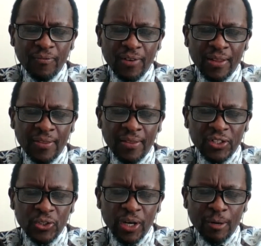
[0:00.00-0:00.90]
Father,
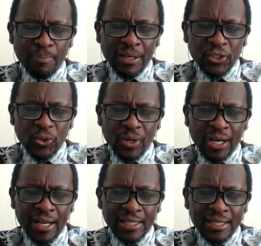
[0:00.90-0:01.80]
that you help us to
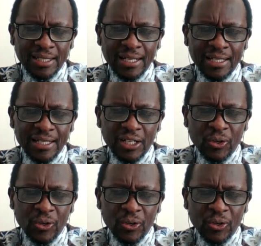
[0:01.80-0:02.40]
understand it and